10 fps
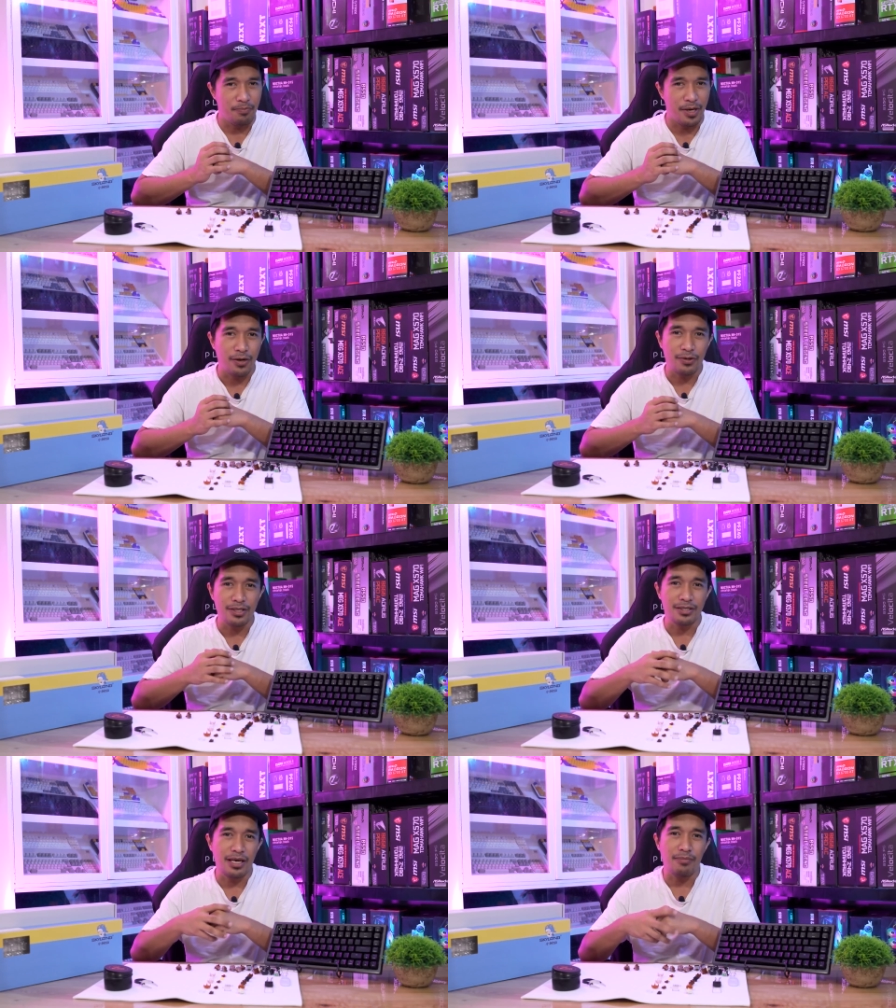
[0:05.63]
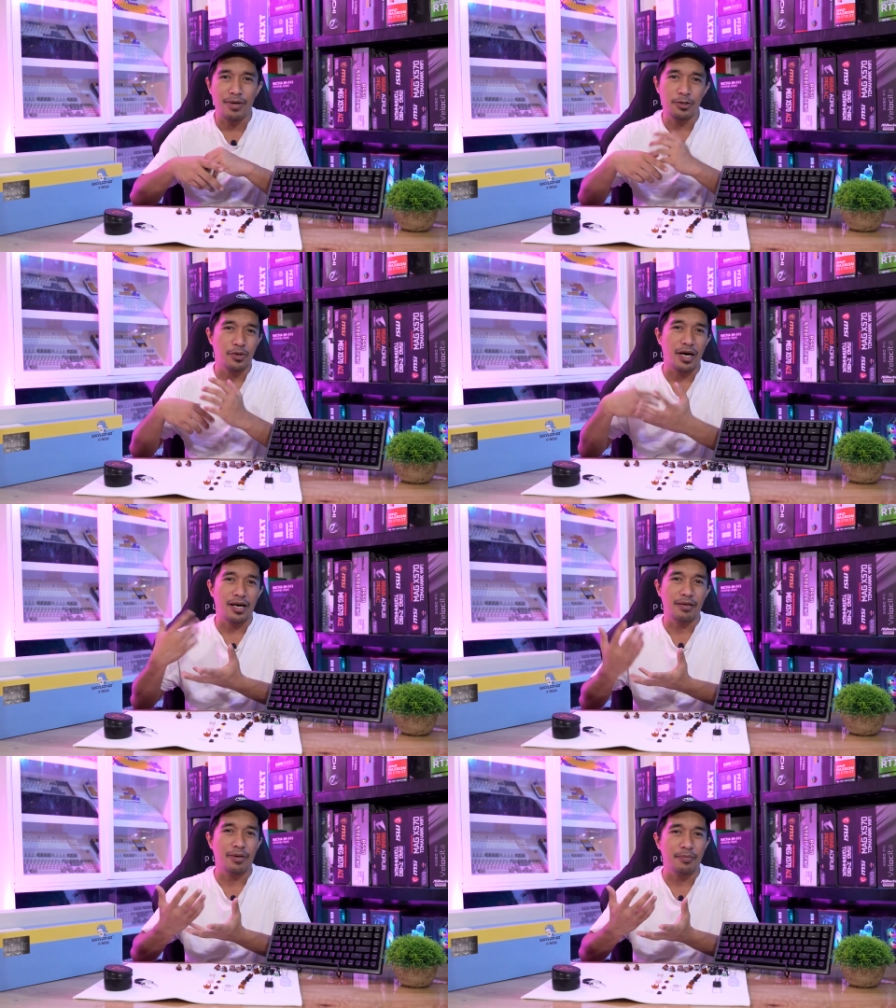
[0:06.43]
Pero this time medyo
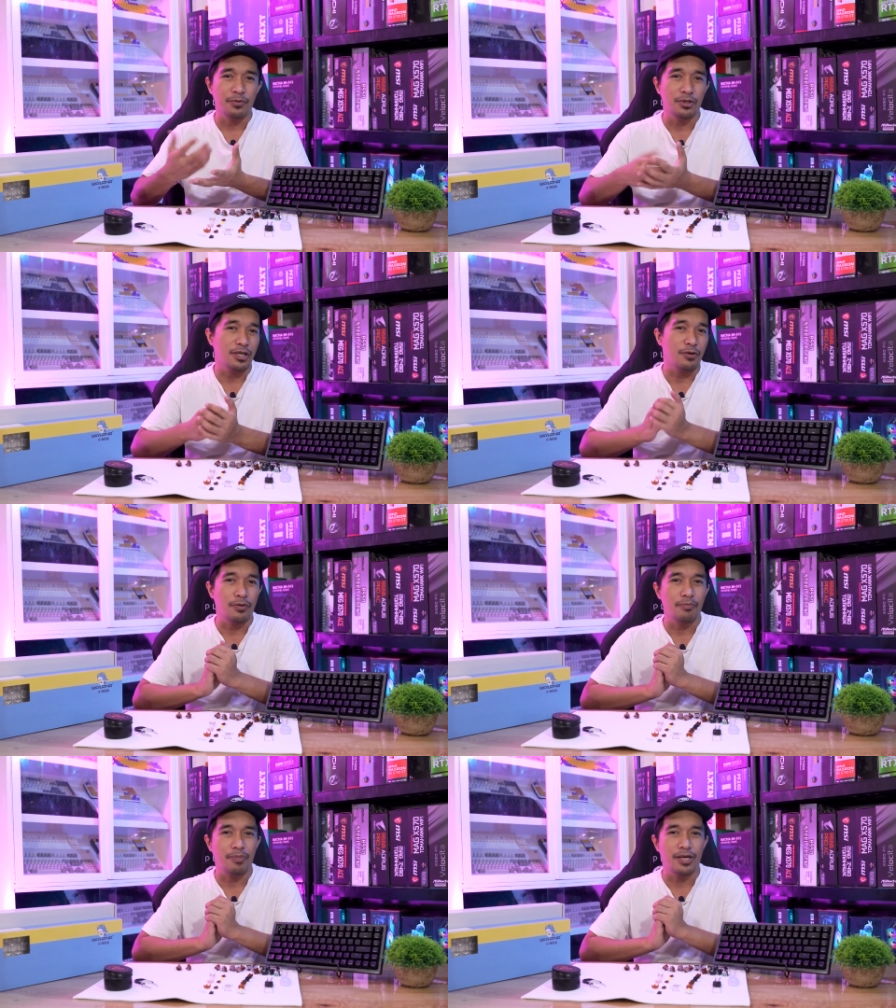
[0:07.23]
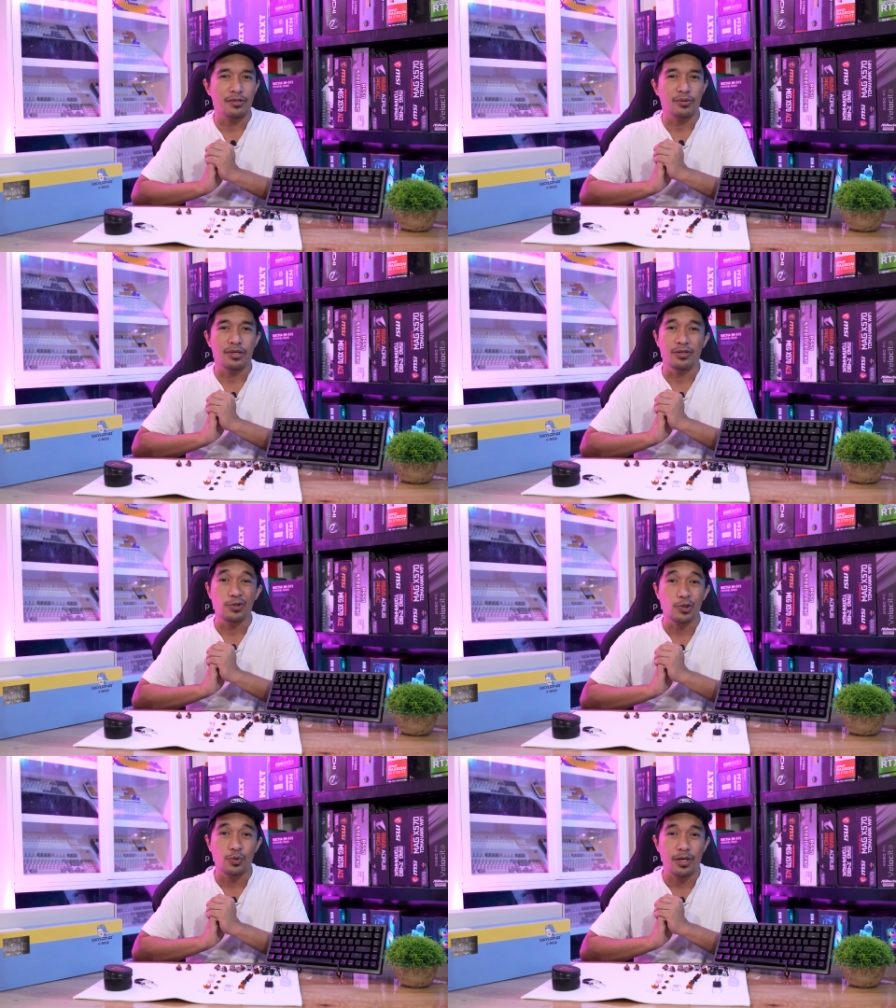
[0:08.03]
kakaiba po siya compared to the
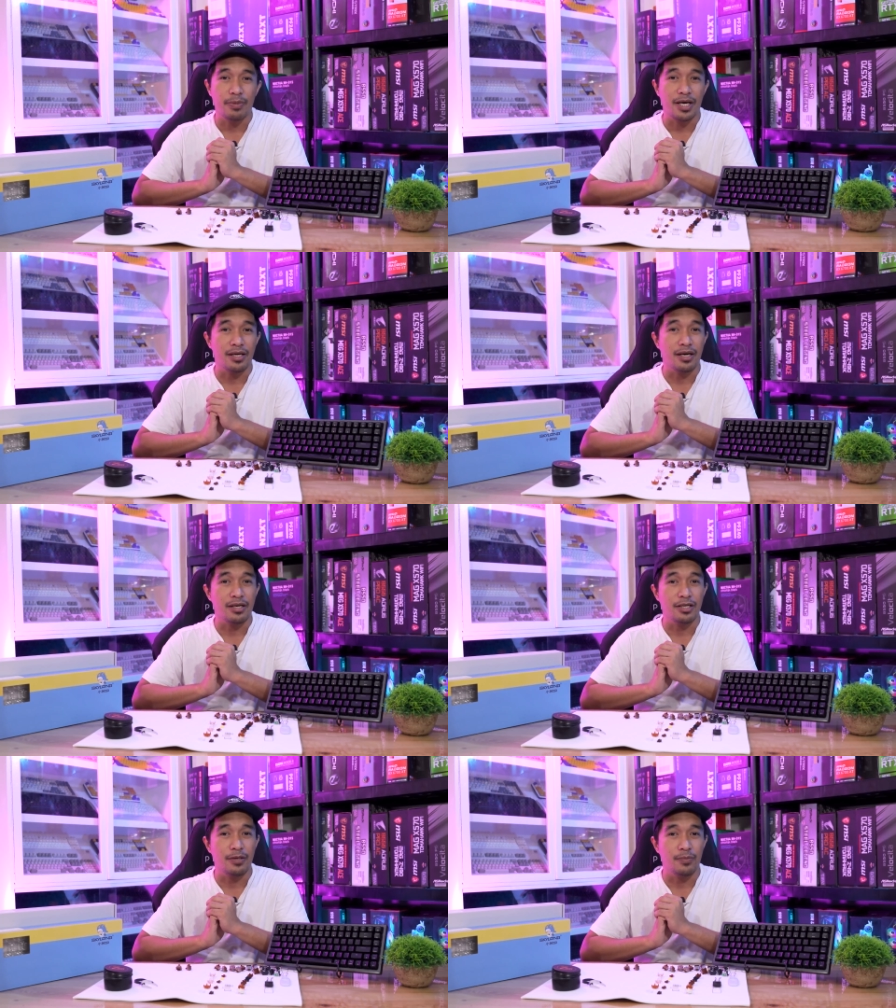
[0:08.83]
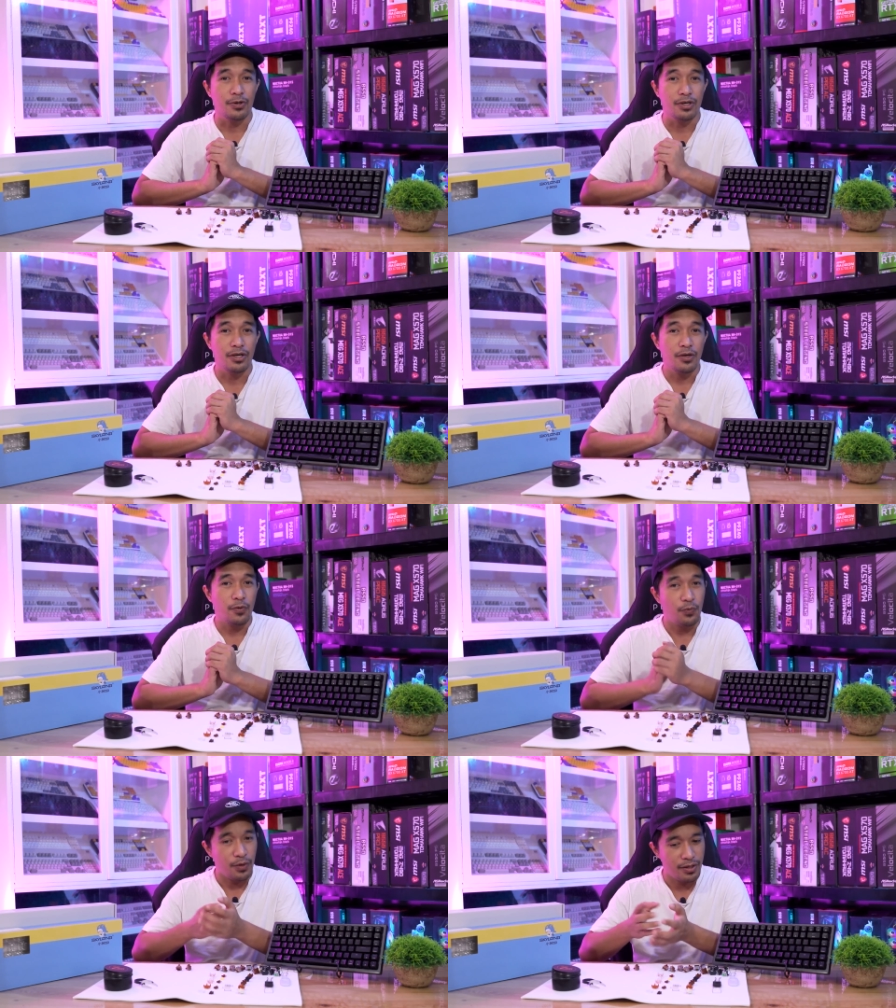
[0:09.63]
usual mechanical keyboard
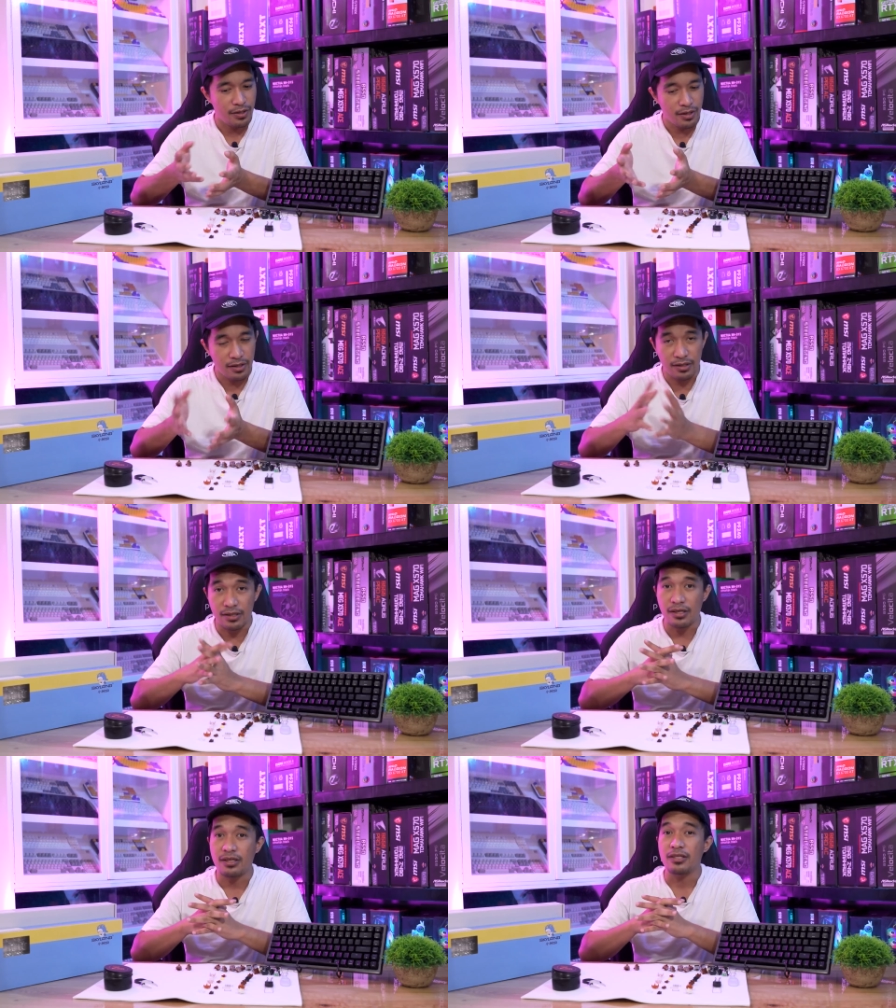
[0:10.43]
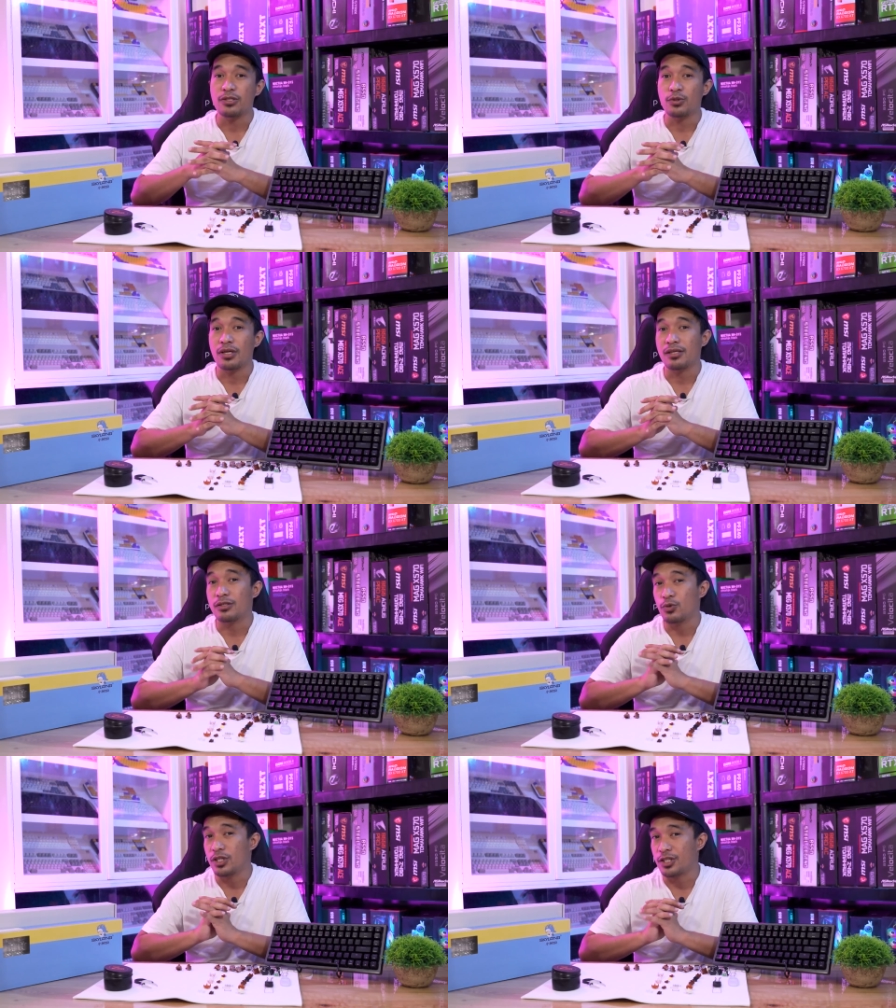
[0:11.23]
with the traditional
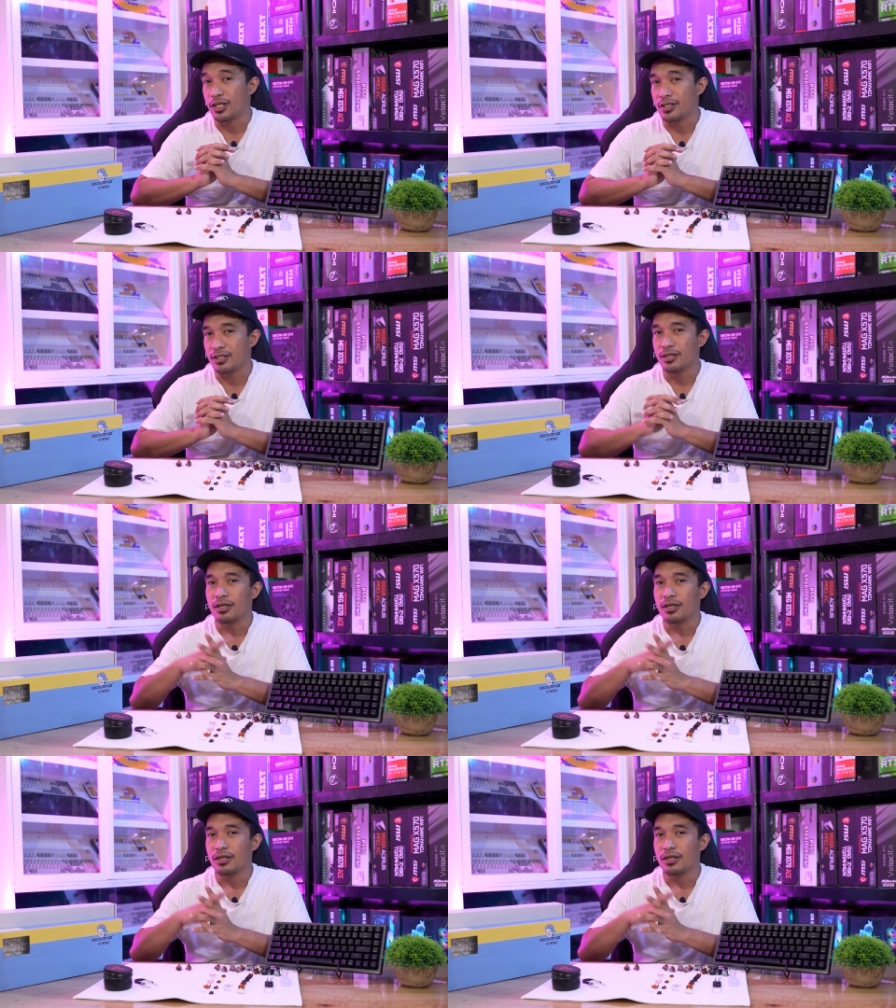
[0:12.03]
switches.